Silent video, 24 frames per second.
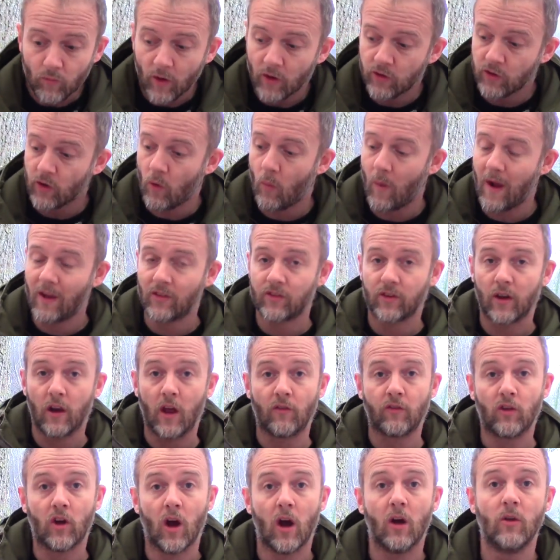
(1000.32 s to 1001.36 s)
So whilst a lot
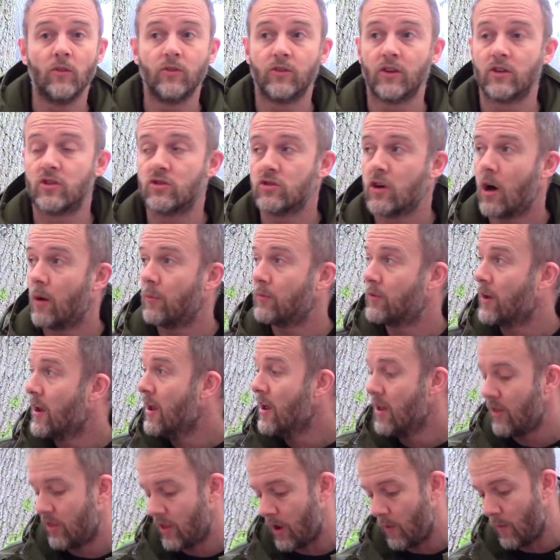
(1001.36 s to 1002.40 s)
of cones had dropped,
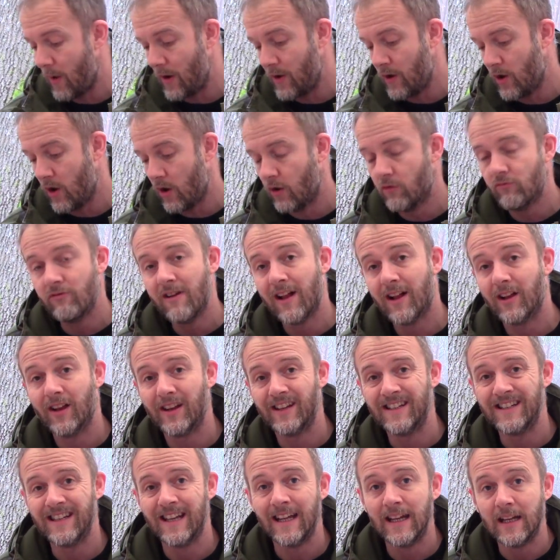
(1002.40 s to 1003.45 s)
there were no real
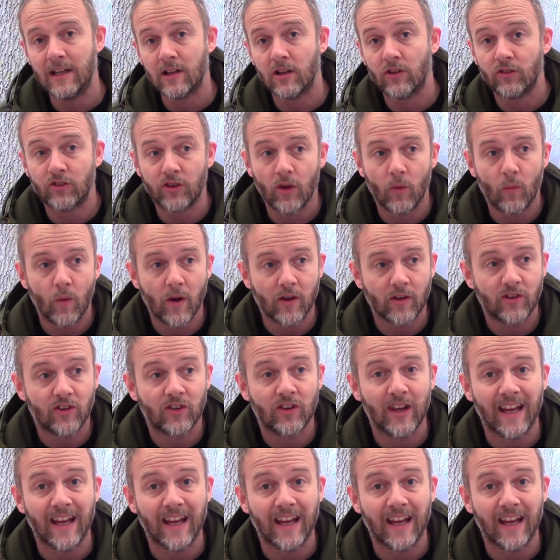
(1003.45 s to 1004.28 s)
needles that were